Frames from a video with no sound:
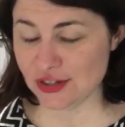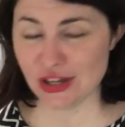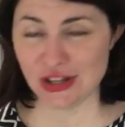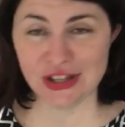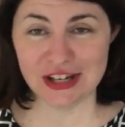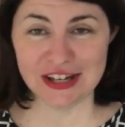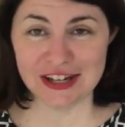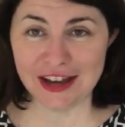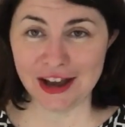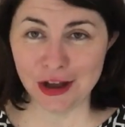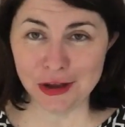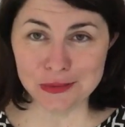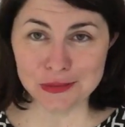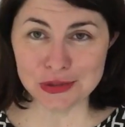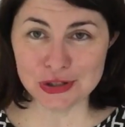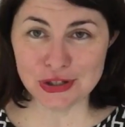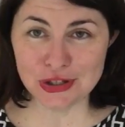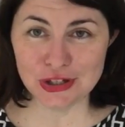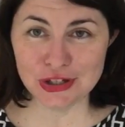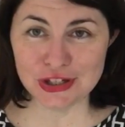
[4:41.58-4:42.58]
so that it
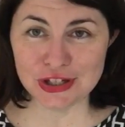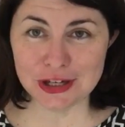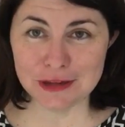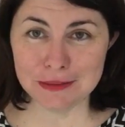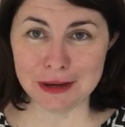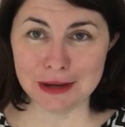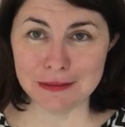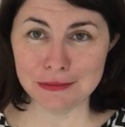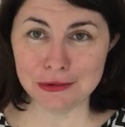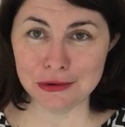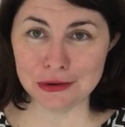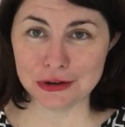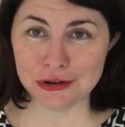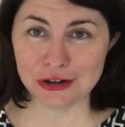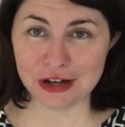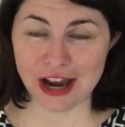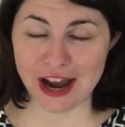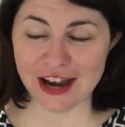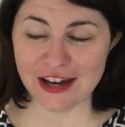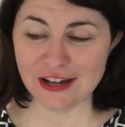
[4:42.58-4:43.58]
helps you to be more
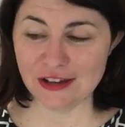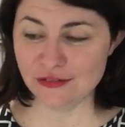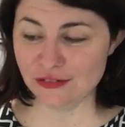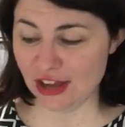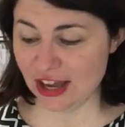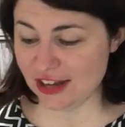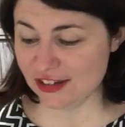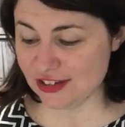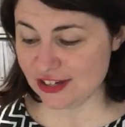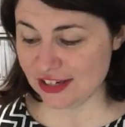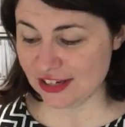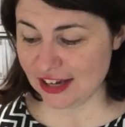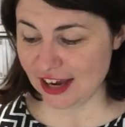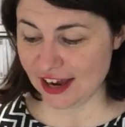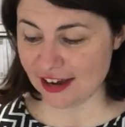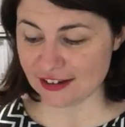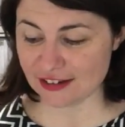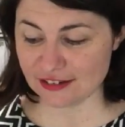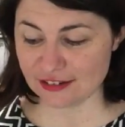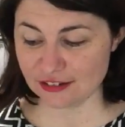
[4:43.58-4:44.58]
creative and to
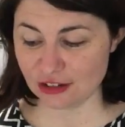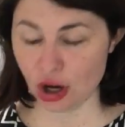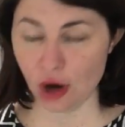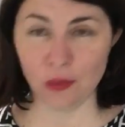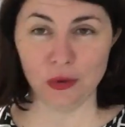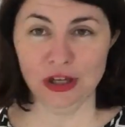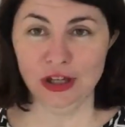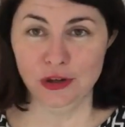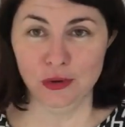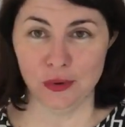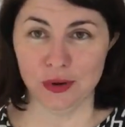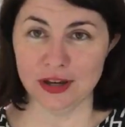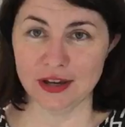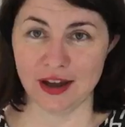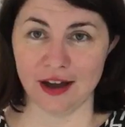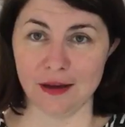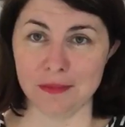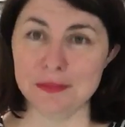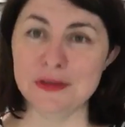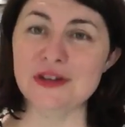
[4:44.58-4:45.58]
get going
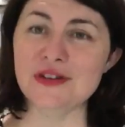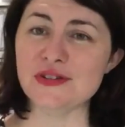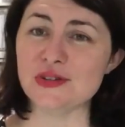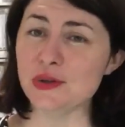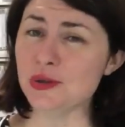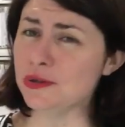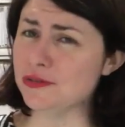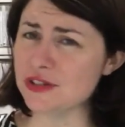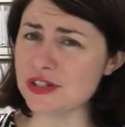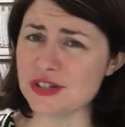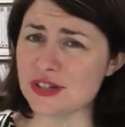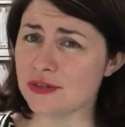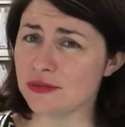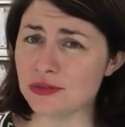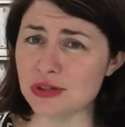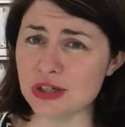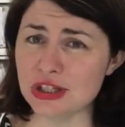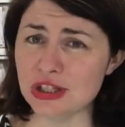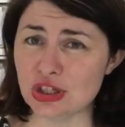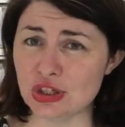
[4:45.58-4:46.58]
quicker, because all of us are
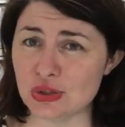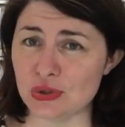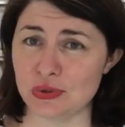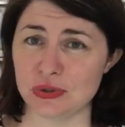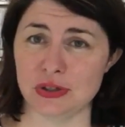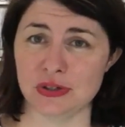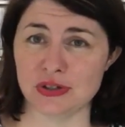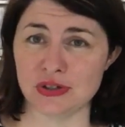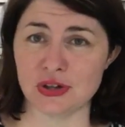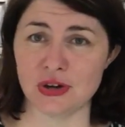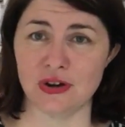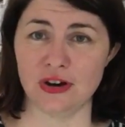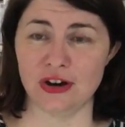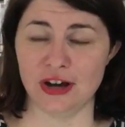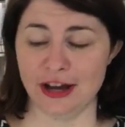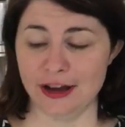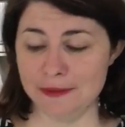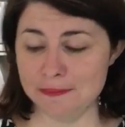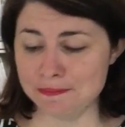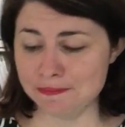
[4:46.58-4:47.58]
really short on
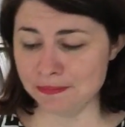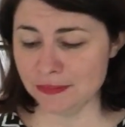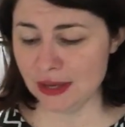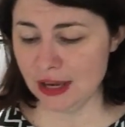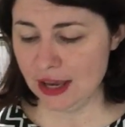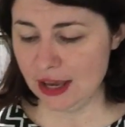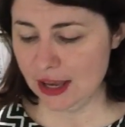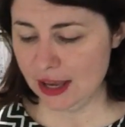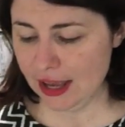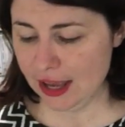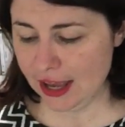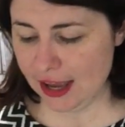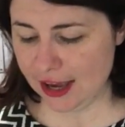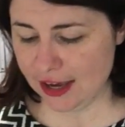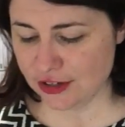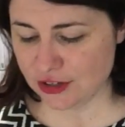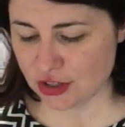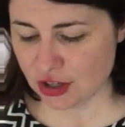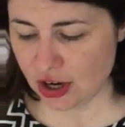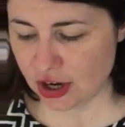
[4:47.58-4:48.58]
time.
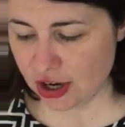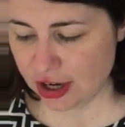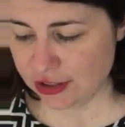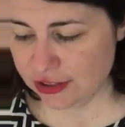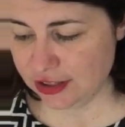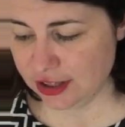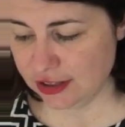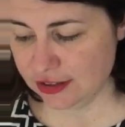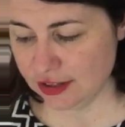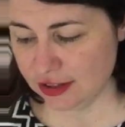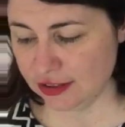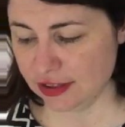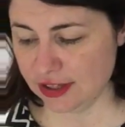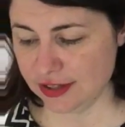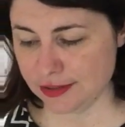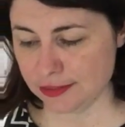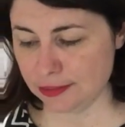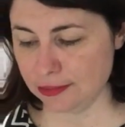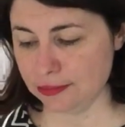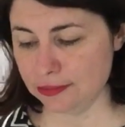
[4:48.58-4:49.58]
And I think that
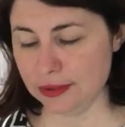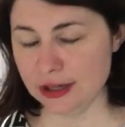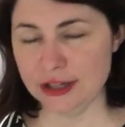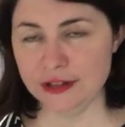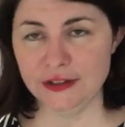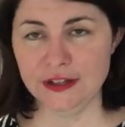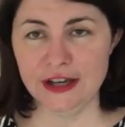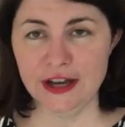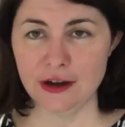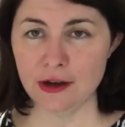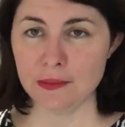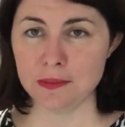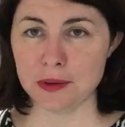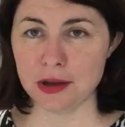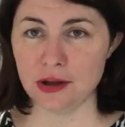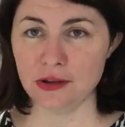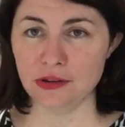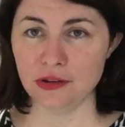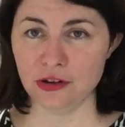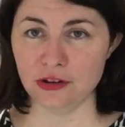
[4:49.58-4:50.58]
this will really help
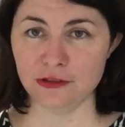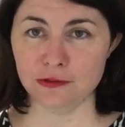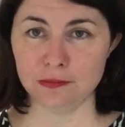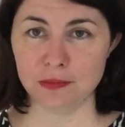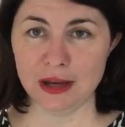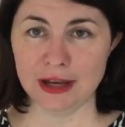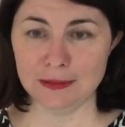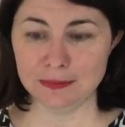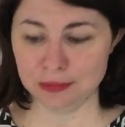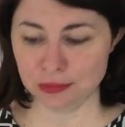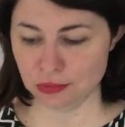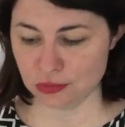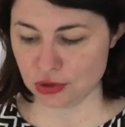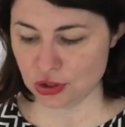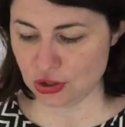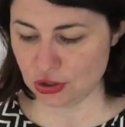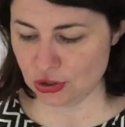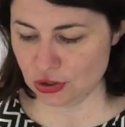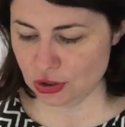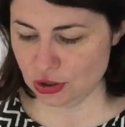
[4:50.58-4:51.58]
a lot of people
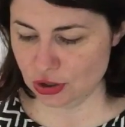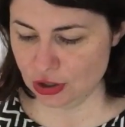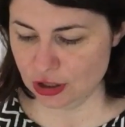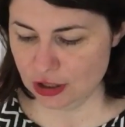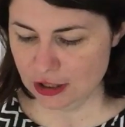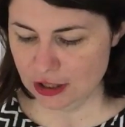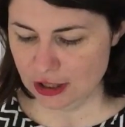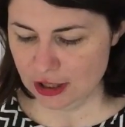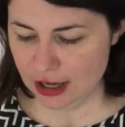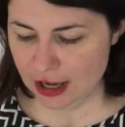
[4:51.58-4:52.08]
to